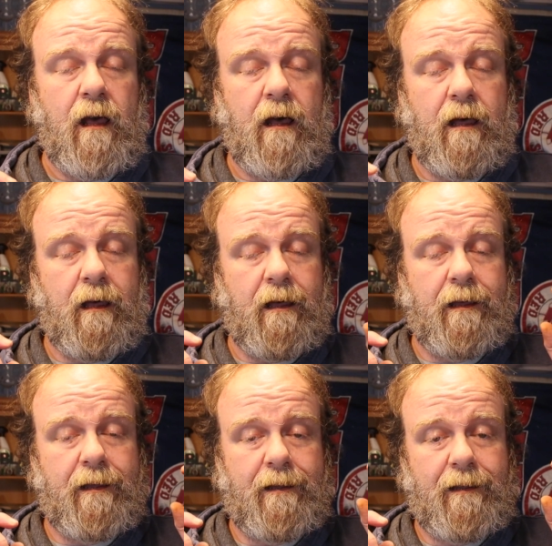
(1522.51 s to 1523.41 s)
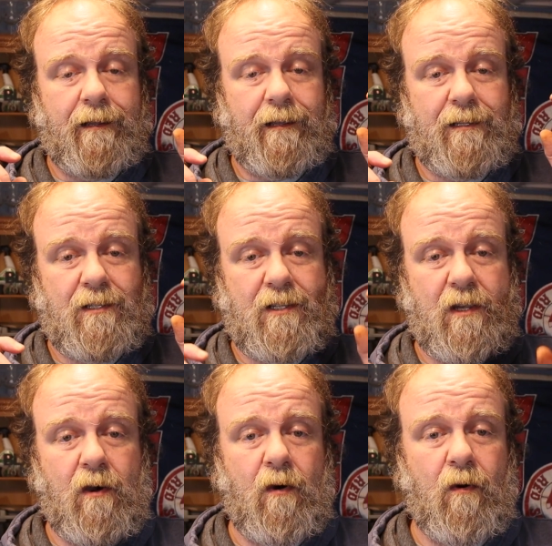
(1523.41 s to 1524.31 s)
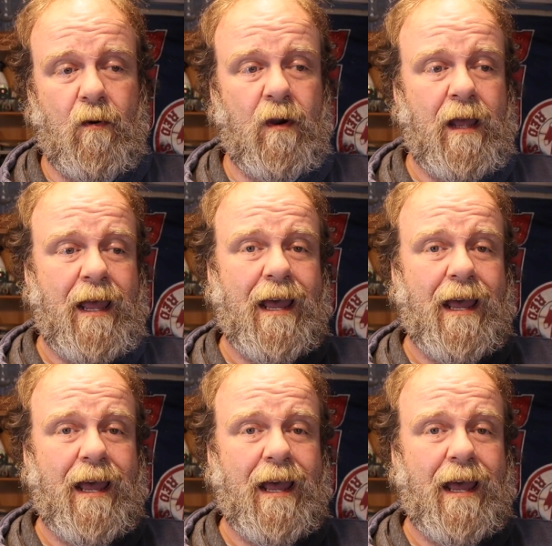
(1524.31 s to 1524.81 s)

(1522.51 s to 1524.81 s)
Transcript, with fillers: Uh, so